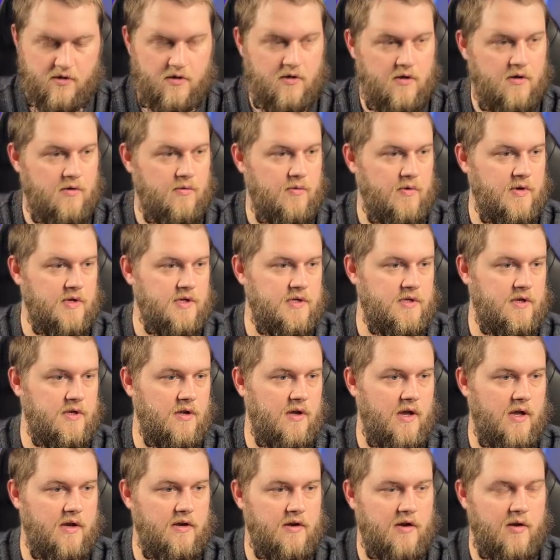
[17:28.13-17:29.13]
We just go
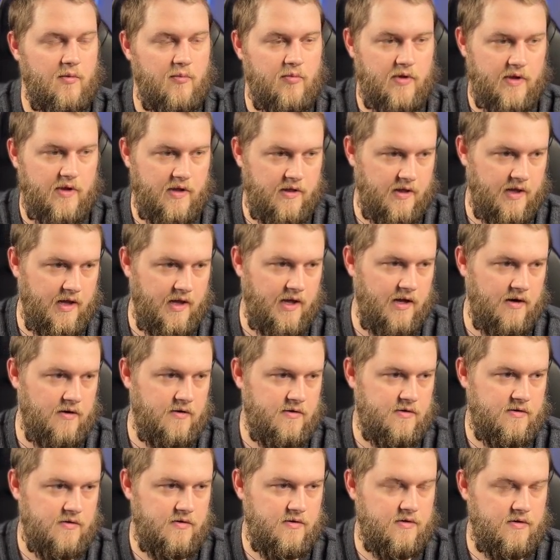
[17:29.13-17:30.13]
ahead and complete that.
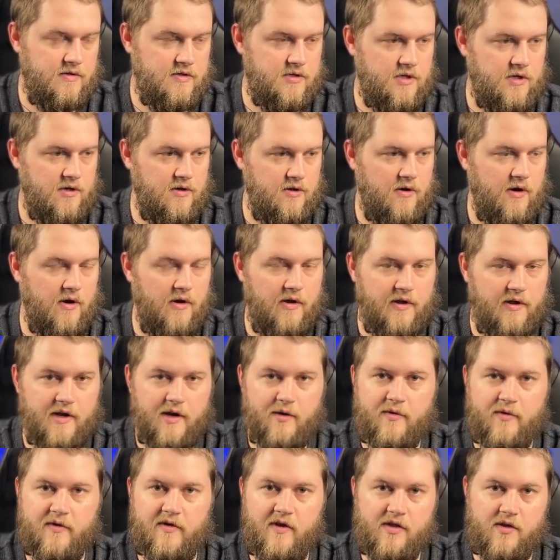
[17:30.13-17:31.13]
So all I did
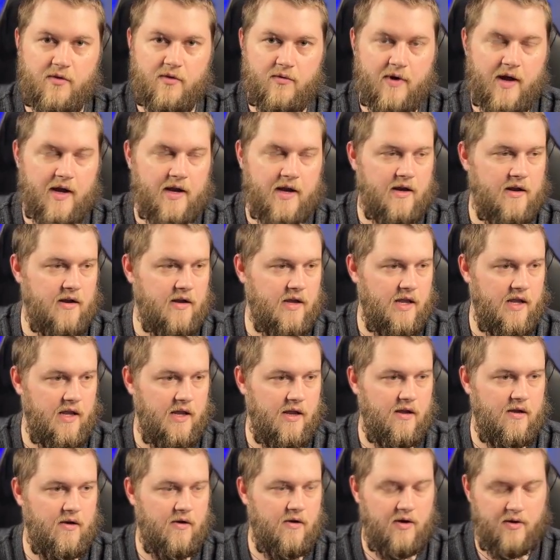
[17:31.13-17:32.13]
was hit the right
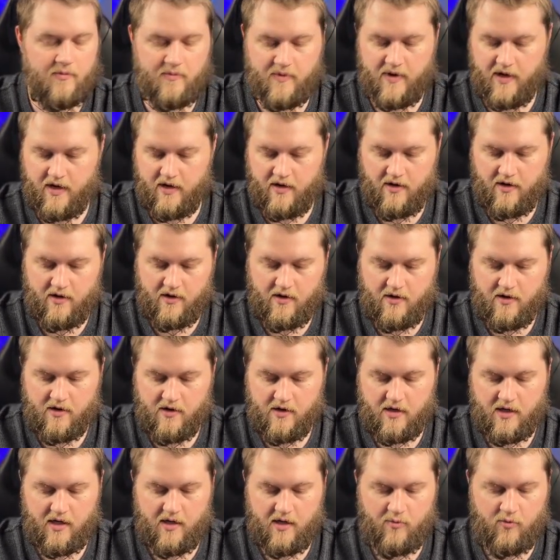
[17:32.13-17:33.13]
key on my
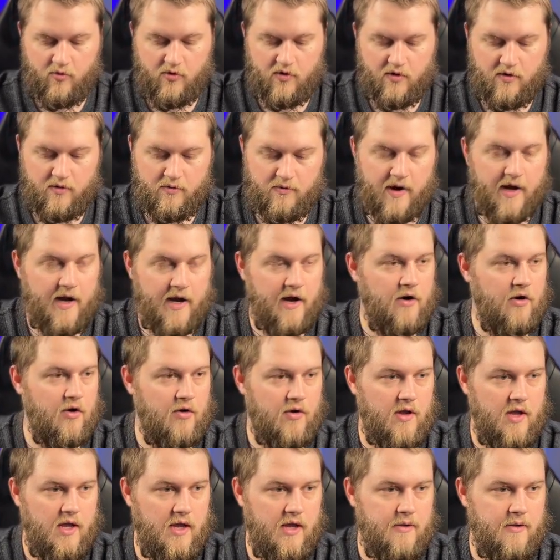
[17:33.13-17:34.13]
keyboard, the right arrow
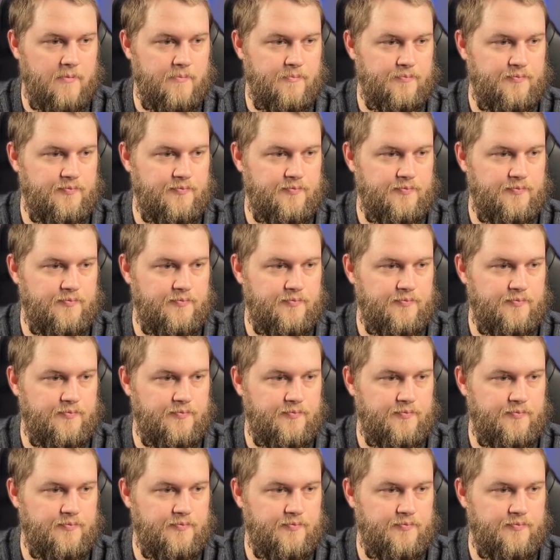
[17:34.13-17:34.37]
key.